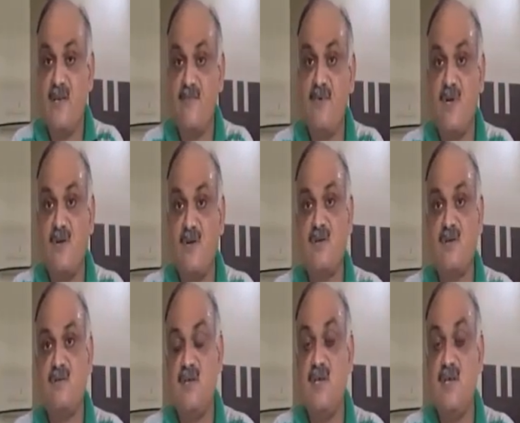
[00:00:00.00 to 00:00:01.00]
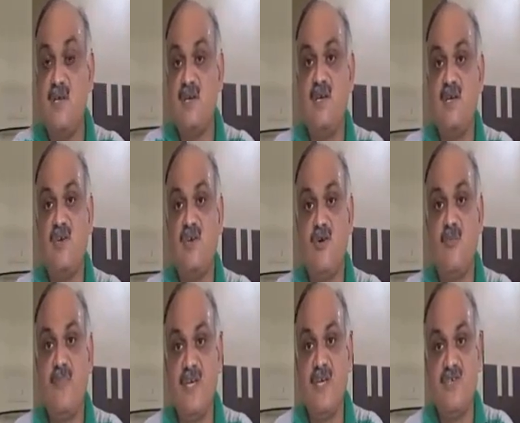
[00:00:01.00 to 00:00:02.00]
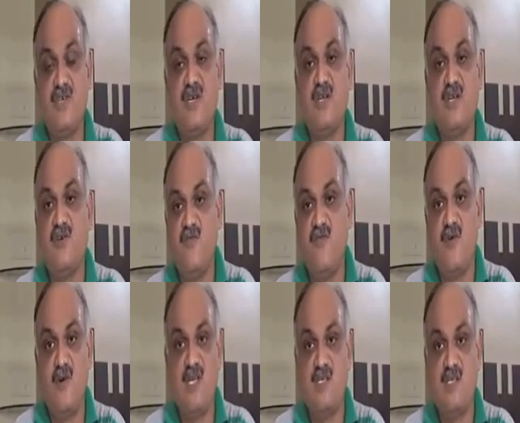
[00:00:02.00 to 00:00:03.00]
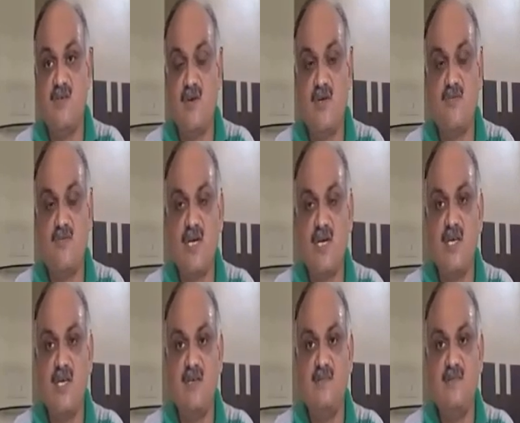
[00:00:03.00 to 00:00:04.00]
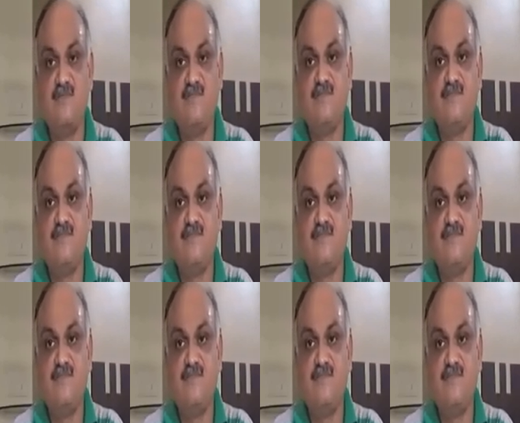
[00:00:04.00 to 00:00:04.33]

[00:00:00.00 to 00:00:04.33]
If you are not hearing your patient, your phone is not working